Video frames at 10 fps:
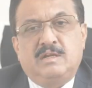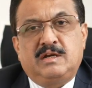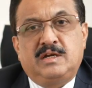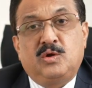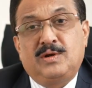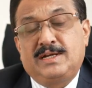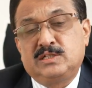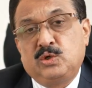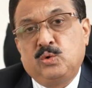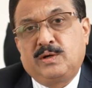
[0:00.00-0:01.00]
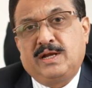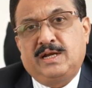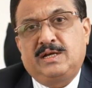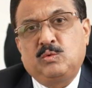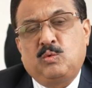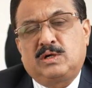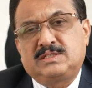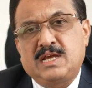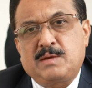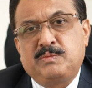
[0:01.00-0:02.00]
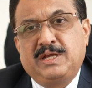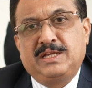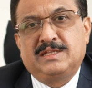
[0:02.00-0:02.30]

Now let us look at what's happening